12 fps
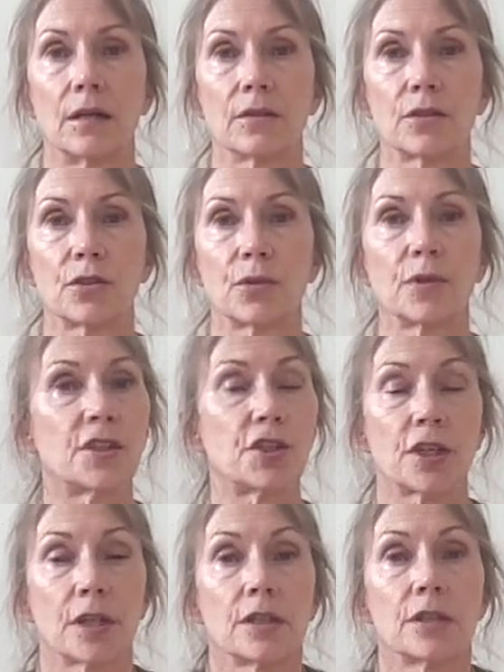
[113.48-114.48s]
so it
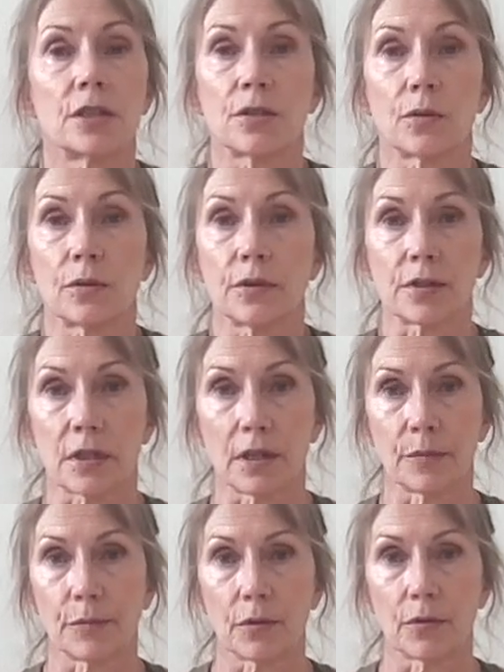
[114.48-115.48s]
changes all the
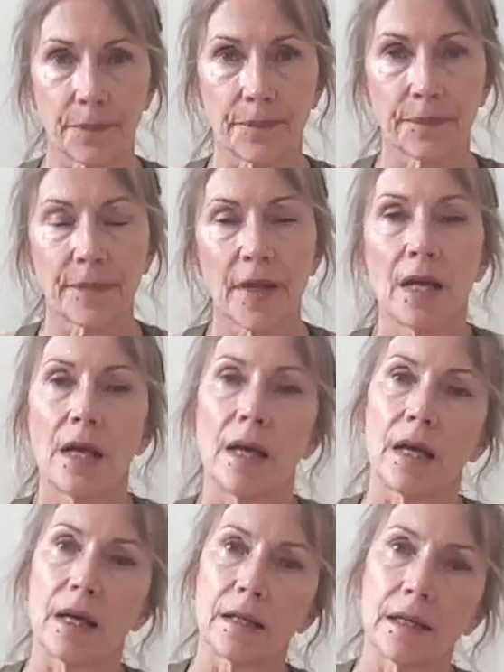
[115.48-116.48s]
time.
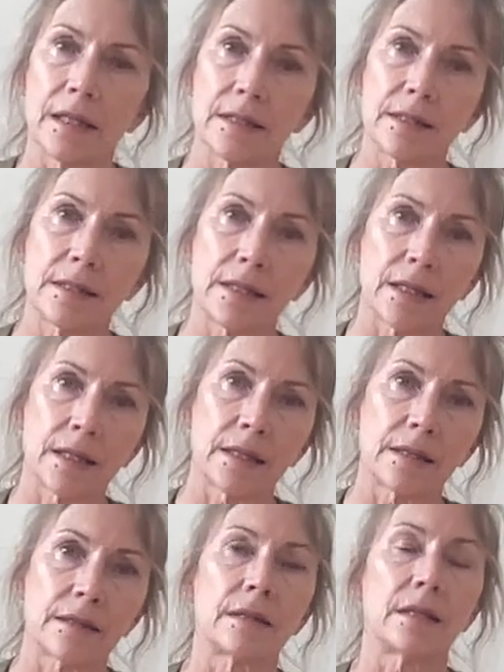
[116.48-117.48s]
And let's
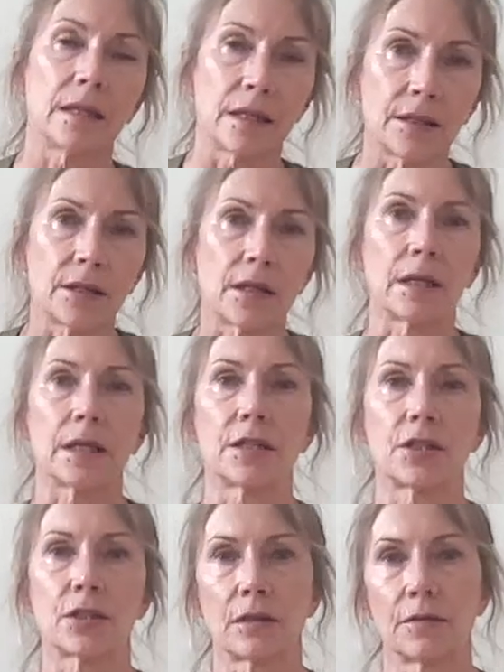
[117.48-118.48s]
take the
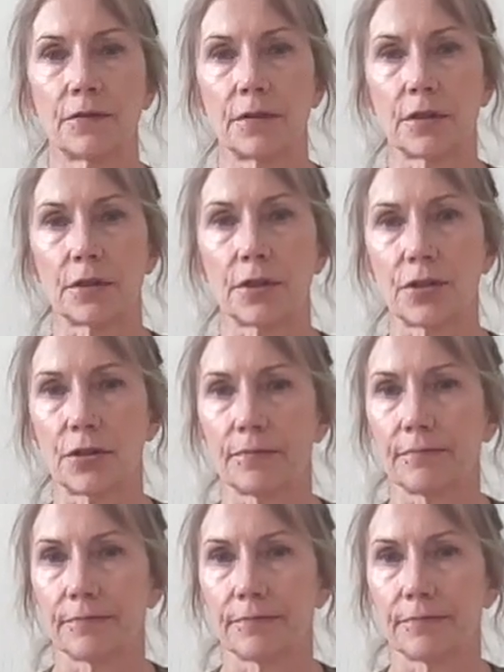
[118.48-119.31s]
inhalation first.